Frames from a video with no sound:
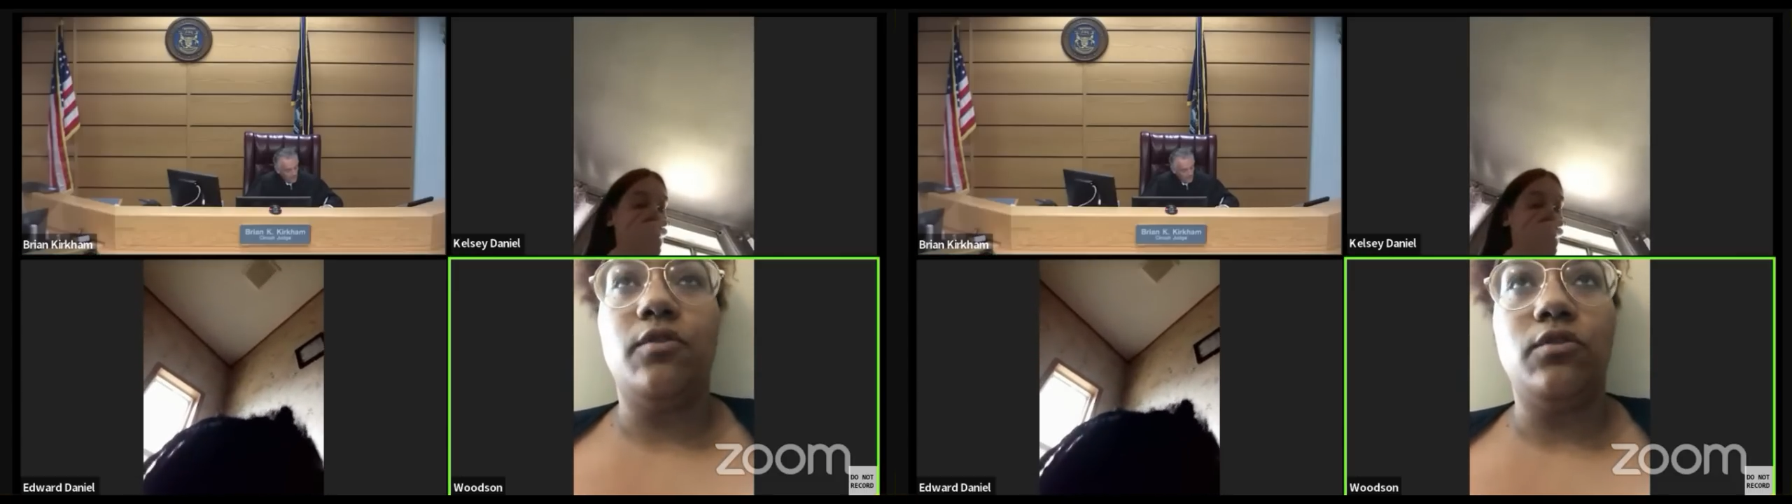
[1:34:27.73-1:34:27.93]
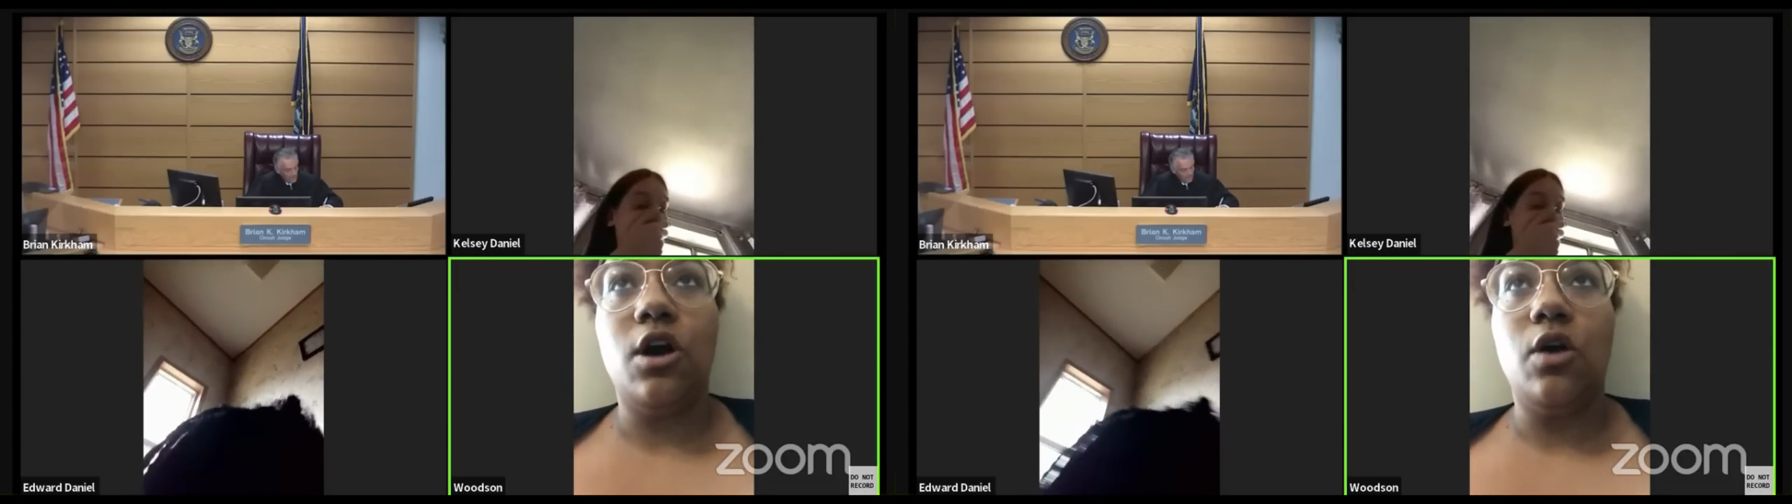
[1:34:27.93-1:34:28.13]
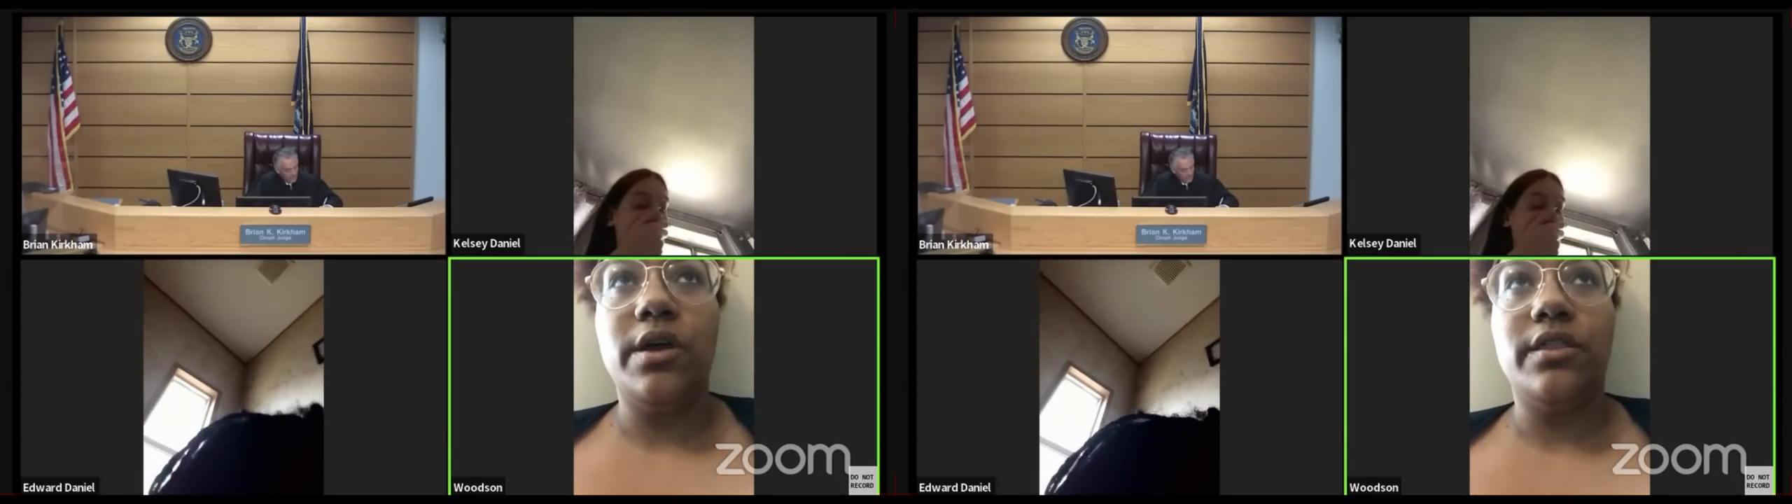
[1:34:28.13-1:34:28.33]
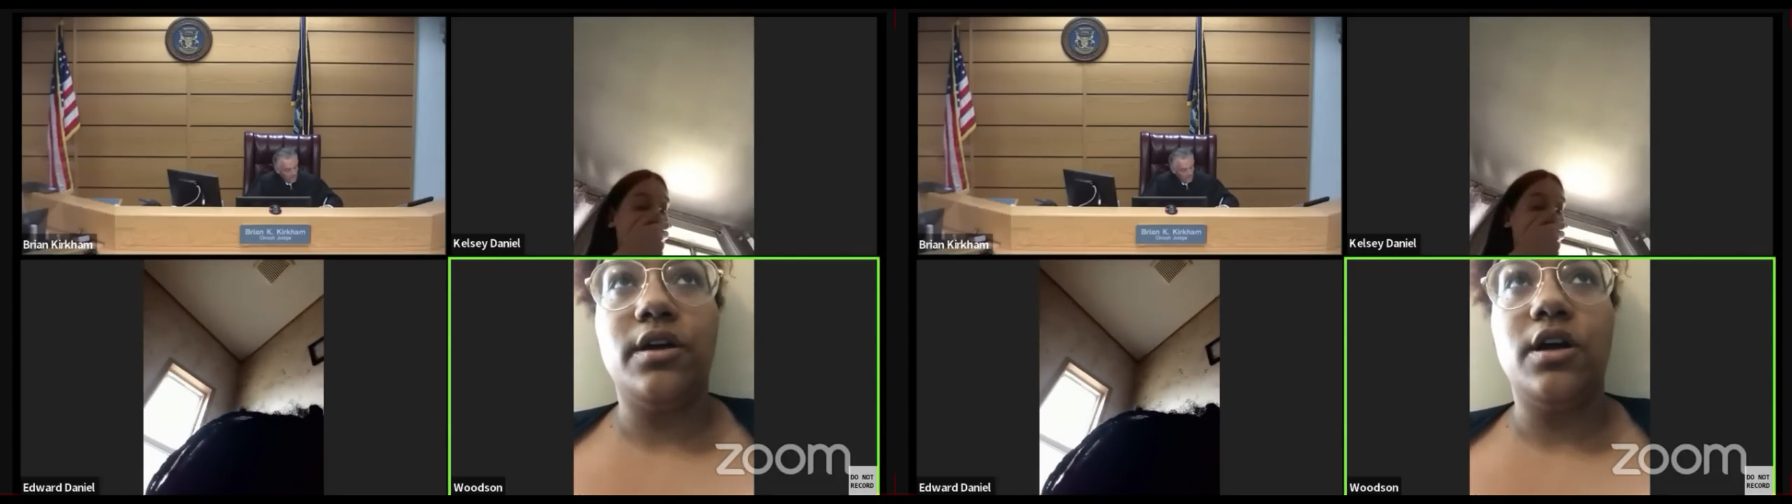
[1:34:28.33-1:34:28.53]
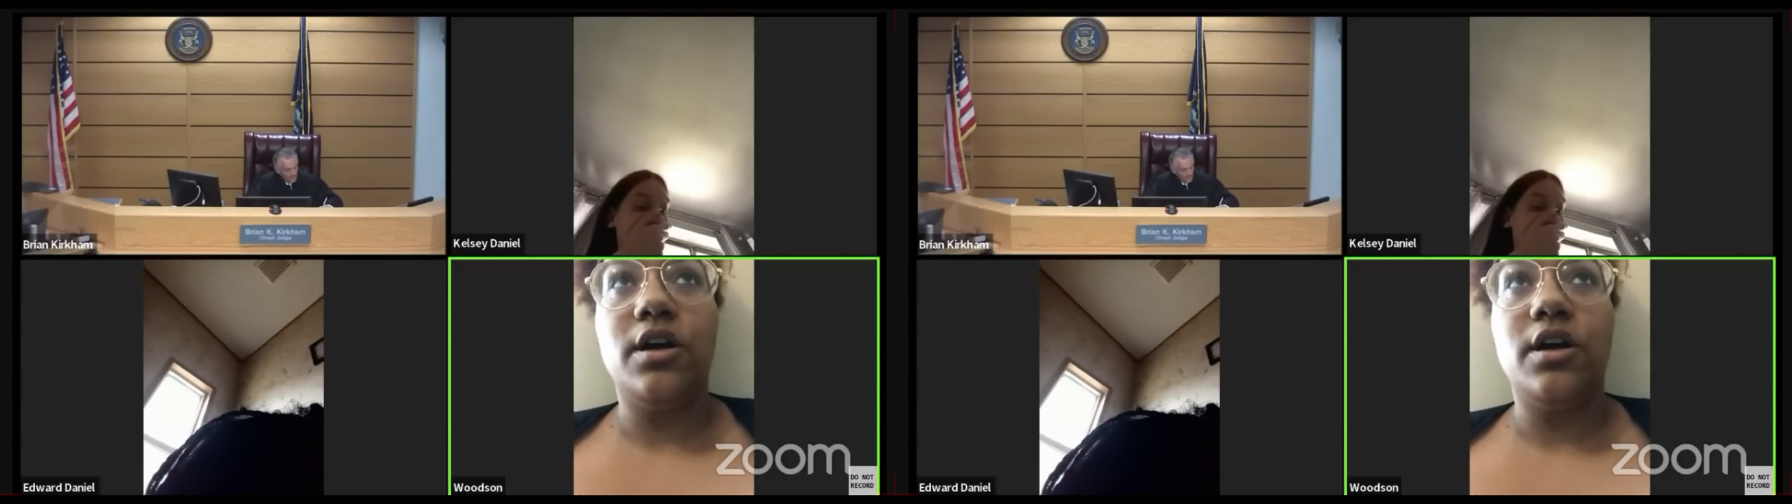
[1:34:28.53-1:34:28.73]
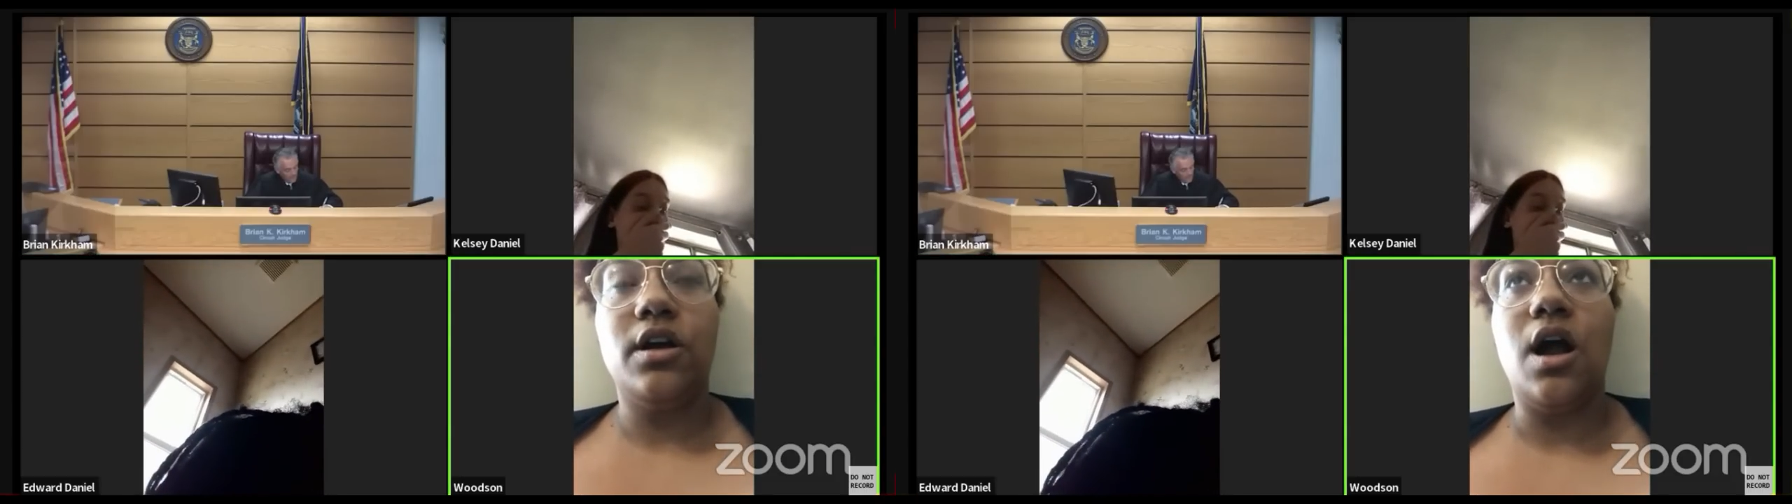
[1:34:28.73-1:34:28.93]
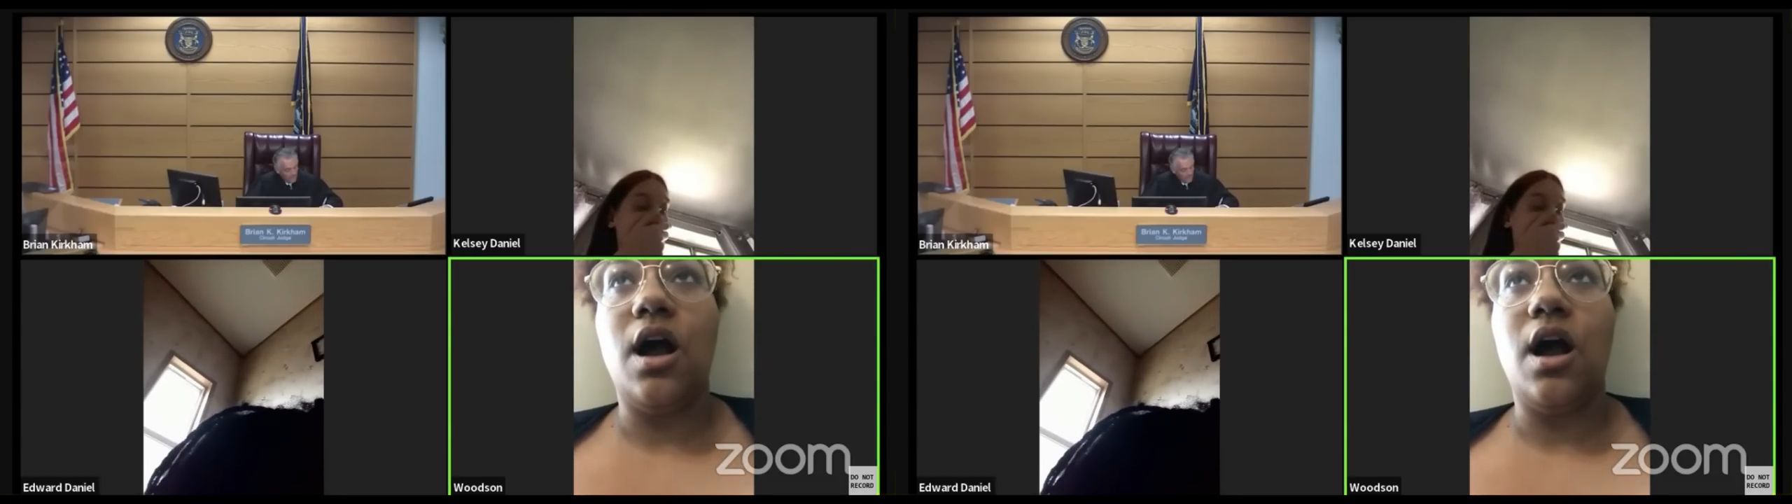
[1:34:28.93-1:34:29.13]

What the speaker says: phone call with her,